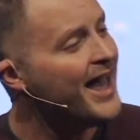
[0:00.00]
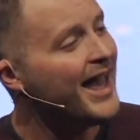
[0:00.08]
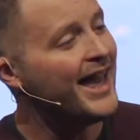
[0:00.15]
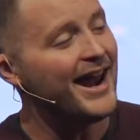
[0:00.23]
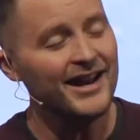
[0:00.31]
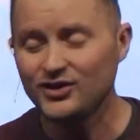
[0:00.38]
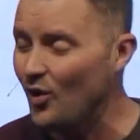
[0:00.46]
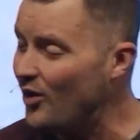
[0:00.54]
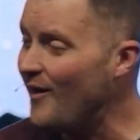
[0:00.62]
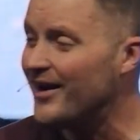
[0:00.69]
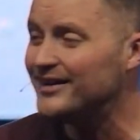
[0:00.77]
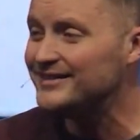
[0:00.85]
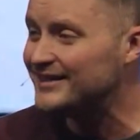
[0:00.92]
and I don't know
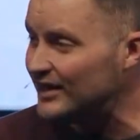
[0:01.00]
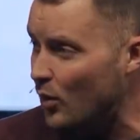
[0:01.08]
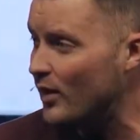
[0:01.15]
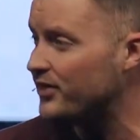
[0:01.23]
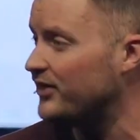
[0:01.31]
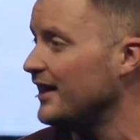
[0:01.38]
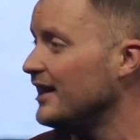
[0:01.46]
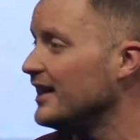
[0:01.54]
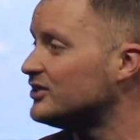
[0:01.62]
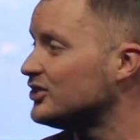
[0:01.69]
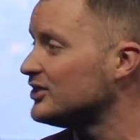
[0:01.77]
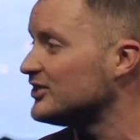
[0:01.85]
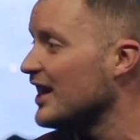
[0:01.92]
how to deal with it, and
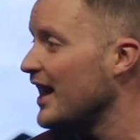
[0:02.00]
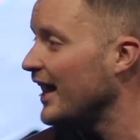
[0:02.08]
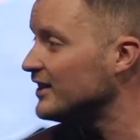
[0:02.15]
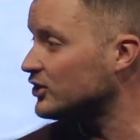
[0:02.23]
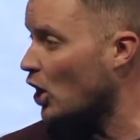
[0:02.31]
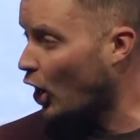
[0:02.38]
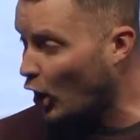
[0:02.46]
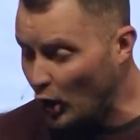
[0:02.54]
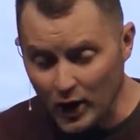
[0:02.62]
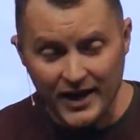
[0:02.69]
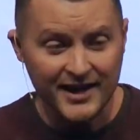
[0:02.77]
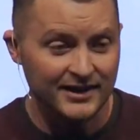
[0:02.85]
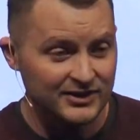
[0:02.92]
it's
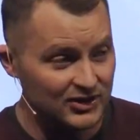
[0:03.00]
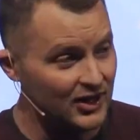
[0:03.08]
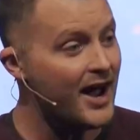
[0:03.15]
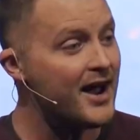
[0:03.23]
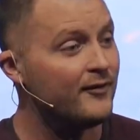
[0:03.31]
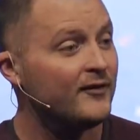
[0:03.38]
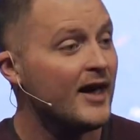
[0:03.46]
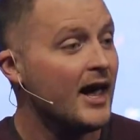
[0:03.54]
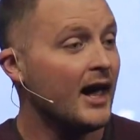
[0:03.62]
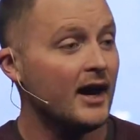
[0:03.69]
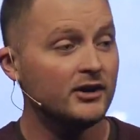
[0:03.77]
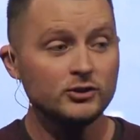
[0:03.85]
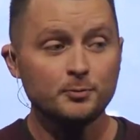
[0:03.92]
hurting in his life.
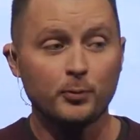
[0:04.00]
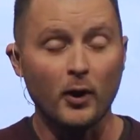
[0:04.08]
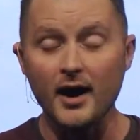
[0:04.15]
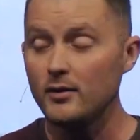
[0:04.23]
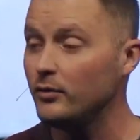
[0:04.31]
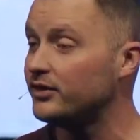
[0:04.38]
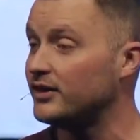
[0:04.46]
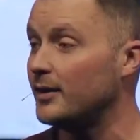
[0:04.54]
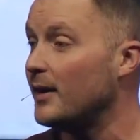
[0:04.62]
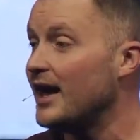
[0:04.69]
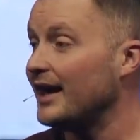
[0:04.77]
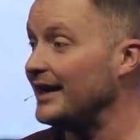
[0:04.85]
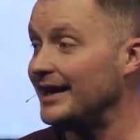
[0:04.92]
And I just prayed with him.
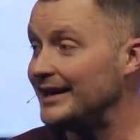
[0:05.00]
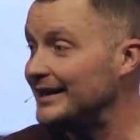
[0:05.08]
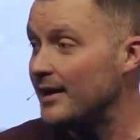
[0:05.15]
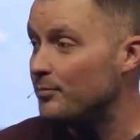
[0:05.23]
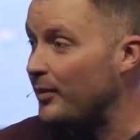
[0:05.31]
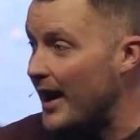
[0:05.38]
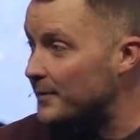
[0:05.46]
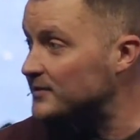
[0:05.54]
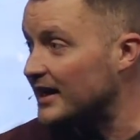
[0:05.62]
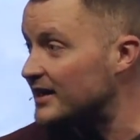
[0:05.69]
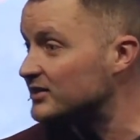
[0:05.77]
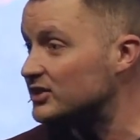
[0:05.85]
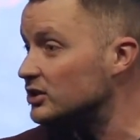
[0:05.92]
He didn't get
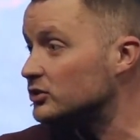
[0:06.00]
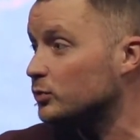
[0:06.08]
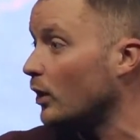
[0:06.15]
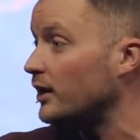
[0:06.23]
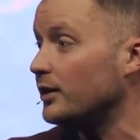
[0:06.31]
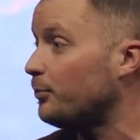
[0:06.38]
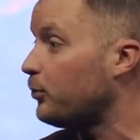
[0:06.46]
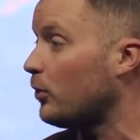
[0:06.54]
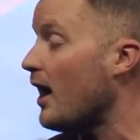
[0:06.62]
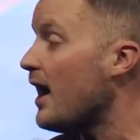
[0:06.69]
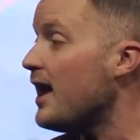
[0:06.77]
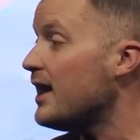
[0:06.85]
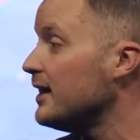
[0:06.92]
baptized. He just wanted to
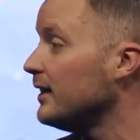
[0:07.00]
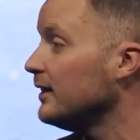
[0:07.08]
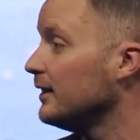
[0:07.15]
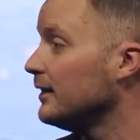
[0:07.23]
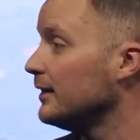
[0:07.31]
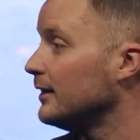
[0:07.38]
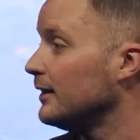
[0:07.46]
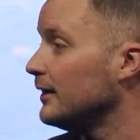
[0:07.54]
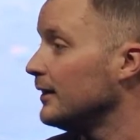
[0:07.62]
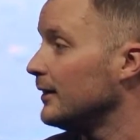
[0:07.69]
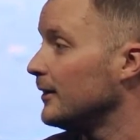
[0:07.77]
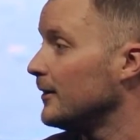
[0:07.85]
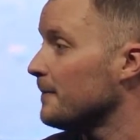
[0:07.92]
pray.
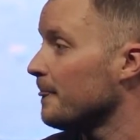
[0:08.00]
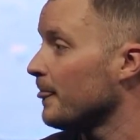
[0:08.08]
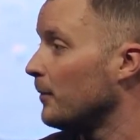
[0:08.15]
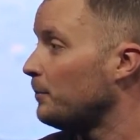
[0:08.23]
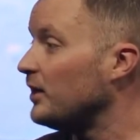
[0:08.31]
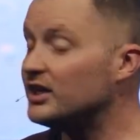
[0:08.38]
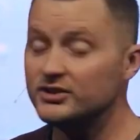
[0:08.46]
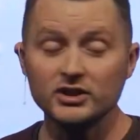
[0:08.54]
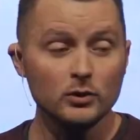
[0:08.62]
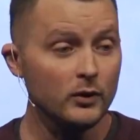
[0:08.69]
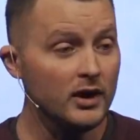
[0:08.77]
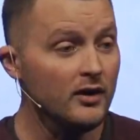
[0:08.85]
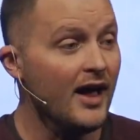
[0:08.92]
Because he
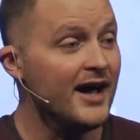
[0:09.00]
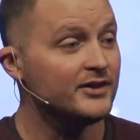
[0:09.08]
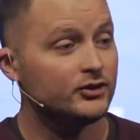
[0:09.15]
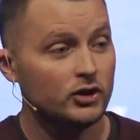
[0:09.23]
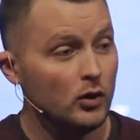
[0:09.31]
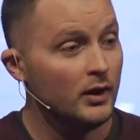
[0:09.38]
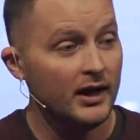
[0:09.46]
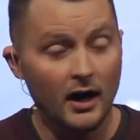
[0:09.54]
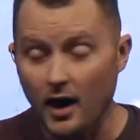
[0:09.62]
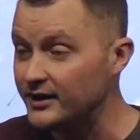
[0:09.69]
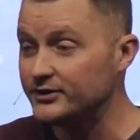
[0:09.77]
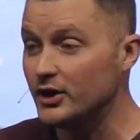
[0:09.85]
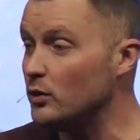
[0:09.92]
realized doing it on
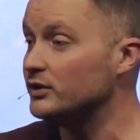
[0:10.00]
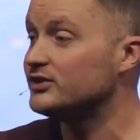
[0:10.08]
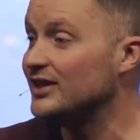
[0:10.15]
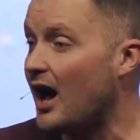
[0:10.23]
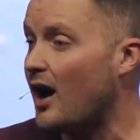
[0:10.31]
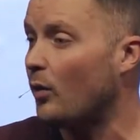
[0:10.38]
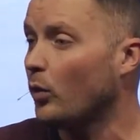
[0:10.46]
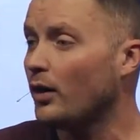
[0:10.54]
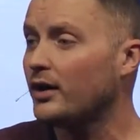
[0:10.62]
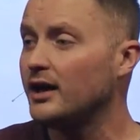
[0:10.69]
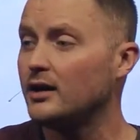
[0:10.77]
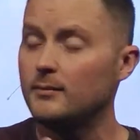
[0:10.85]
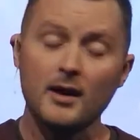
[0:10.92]
his own is not
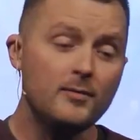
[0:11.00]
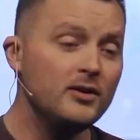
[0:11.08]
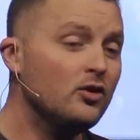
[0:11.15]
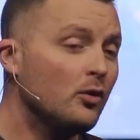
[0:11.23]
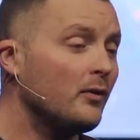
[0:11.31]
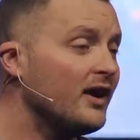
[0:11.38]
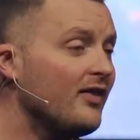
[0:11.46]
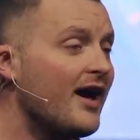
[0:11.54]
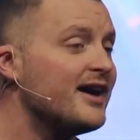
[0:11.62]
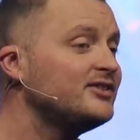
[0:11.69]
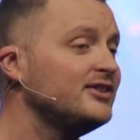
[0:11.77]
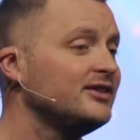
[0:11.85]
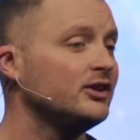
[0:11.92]
working. And maybe you're
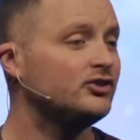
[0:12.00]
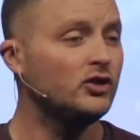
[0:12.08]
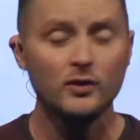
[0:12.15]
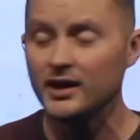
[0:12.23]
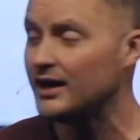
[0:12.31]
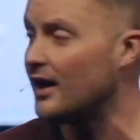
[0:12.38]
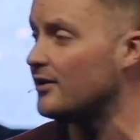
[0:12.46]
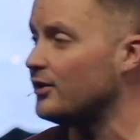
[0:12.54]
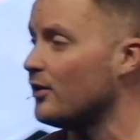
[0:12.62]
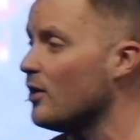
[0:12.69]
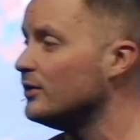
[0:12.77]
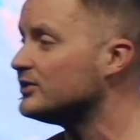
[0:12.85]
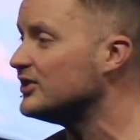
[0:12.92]
realizing that doing it on your
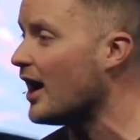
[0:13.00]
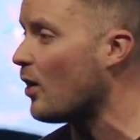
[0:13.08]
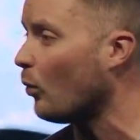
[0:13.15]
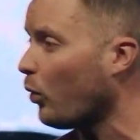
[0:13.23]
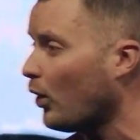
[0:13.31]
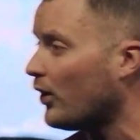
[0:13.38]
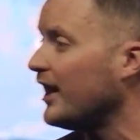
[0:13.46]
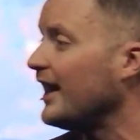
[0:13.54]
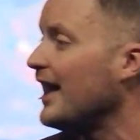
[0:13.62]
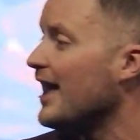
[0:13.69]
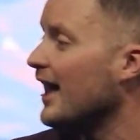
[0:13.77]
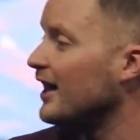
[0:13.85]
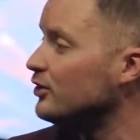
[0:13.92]
own is not working.
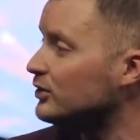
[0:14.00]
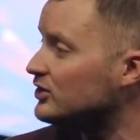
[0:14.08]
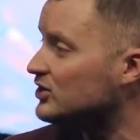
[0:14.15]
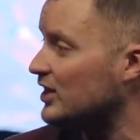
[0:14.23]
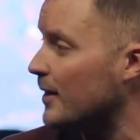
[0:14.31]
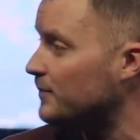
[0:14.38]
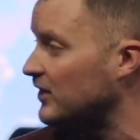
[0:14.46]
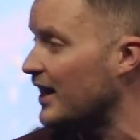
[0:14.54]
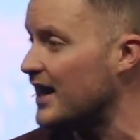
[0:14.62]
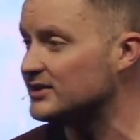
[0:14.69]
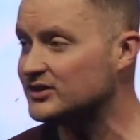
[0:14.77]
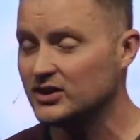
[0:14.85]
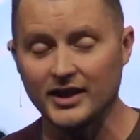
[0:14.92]
And your step today
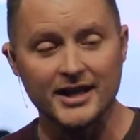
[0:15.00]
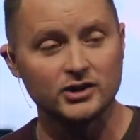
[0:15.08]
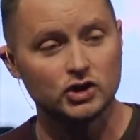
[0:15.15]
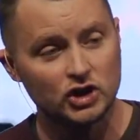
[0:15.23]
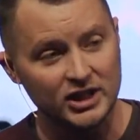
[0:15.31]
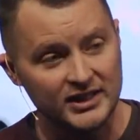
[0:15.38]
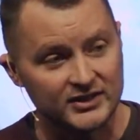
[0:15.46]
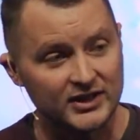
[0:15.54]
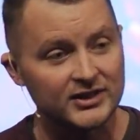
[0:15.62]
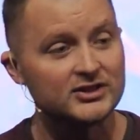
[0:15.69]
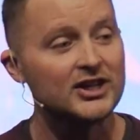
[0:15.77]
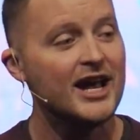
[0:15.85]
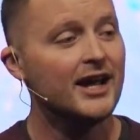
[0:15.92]
is to let Jesus
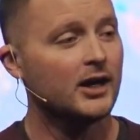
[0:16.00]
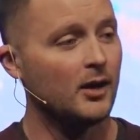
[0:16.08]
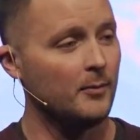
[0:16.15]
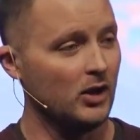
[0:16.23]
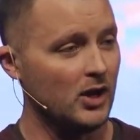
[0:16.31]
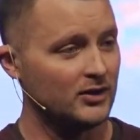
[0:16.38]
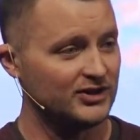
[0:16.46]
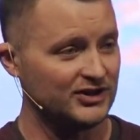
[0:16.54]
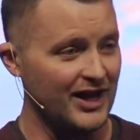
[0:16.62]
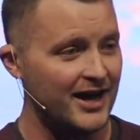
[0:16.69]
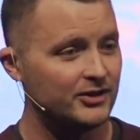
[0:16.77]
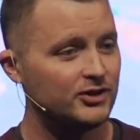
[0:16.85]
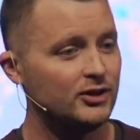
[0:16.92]
come
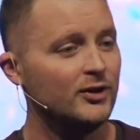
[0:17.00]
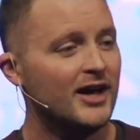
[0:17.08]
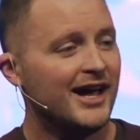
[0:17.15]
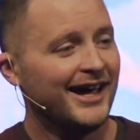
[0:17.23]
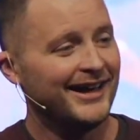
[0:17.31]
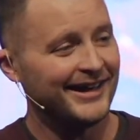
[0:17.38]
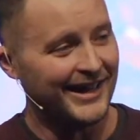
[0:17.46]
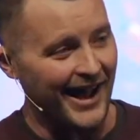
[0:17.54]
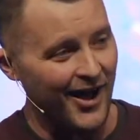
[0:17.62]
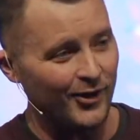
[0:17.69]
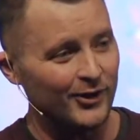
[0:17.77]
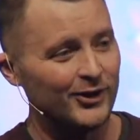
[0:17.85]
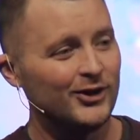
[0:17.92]
alongside you and
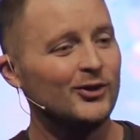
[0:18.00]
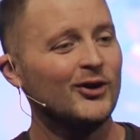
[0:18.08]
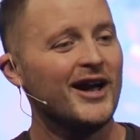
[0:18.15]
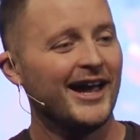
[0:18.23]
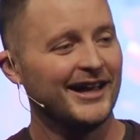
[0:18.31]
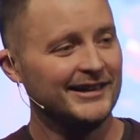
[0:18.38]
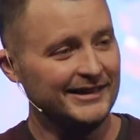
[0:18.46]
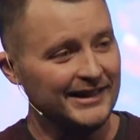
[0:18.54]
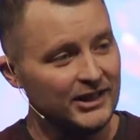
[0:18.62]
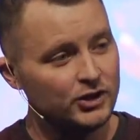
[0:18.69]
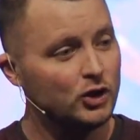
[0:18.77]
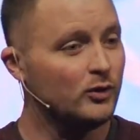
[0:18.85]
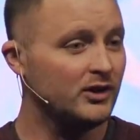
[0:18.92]
encounter you and
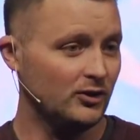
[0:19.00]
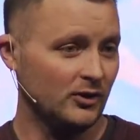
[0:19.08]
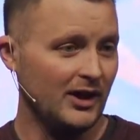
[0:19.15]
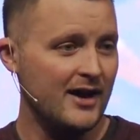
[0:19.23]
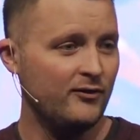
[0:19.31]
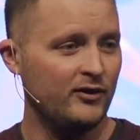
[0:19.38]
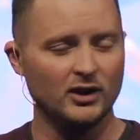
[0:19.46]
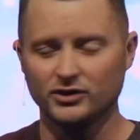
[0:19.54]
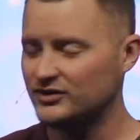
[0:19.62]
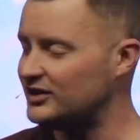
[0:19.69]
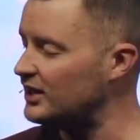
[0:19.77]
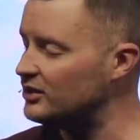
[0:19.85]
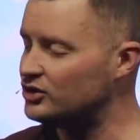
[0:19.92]
lead you in your life. And
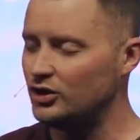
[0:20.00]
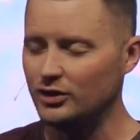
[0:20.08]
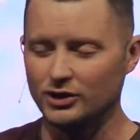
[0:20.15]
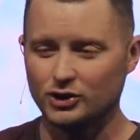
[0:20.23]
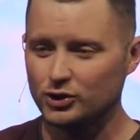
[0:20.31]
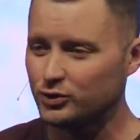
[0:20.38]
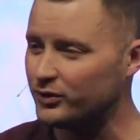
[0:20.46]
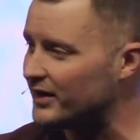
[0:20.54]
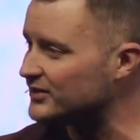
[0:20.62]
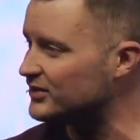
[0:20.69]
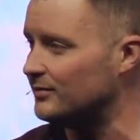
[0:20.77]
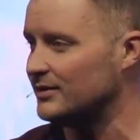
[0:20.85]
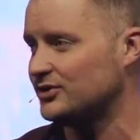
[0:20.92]
he'll teach you to
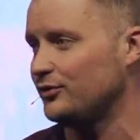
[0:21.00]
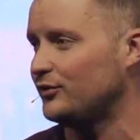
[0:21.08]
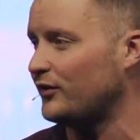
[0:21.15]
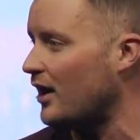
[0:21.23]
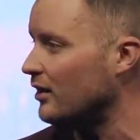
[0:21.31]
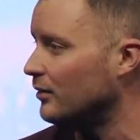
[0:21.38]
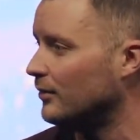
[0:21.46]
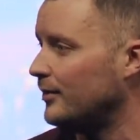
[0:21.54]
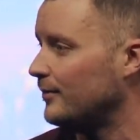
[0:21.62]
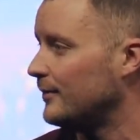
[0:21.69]
trust him as you follow him.